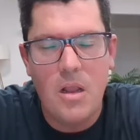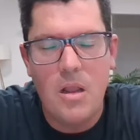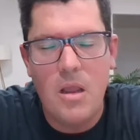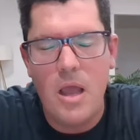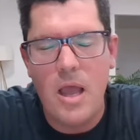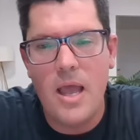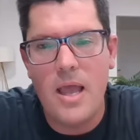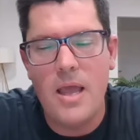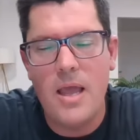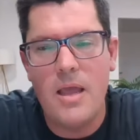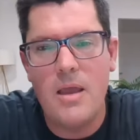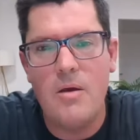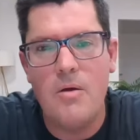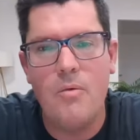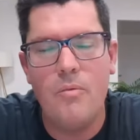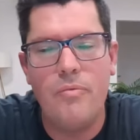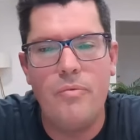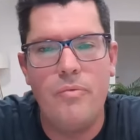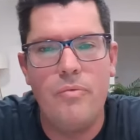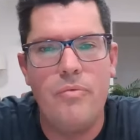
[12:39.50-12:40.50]
Uh,
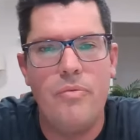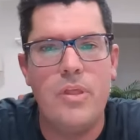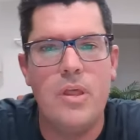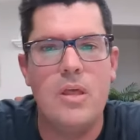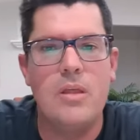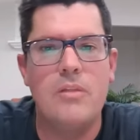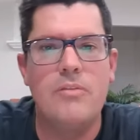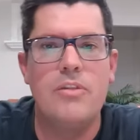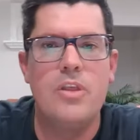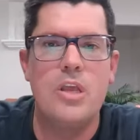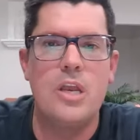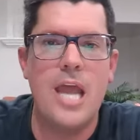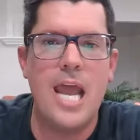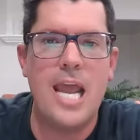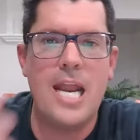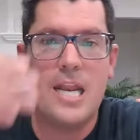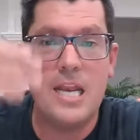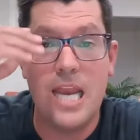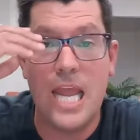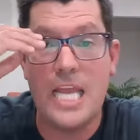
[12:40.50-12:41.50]
the, the
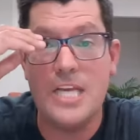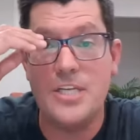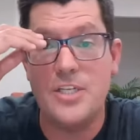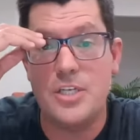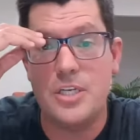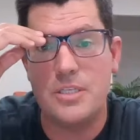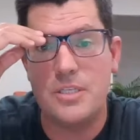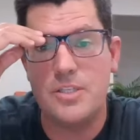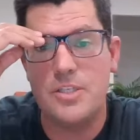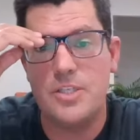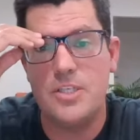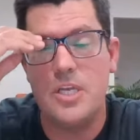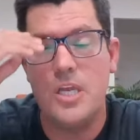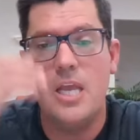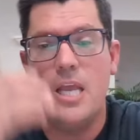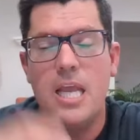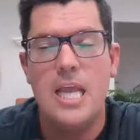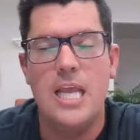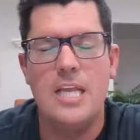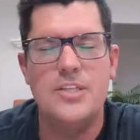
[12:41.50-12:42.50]
United Nations
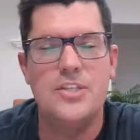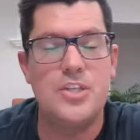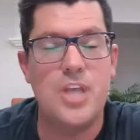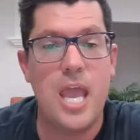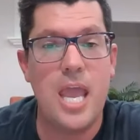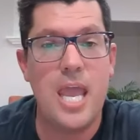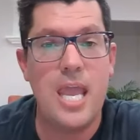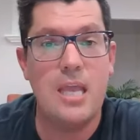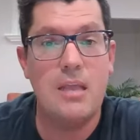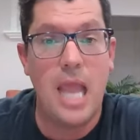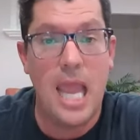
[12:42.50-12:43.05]
is saying,